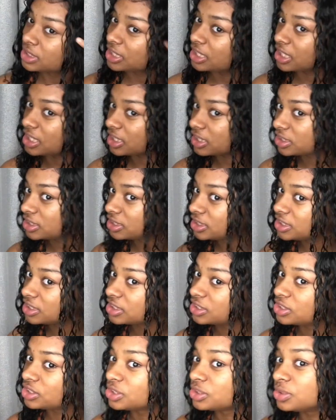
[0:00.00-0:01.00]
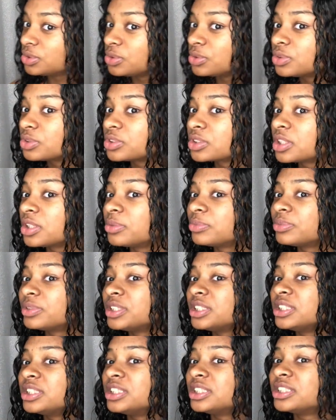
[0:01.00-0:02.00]
Yeah, she didn't do
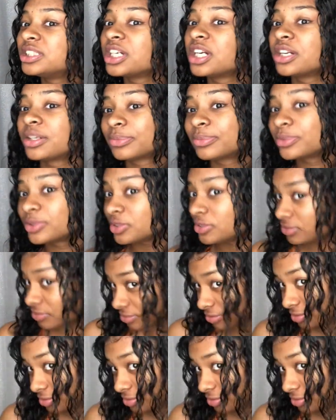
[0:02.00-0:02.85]
completely terrible.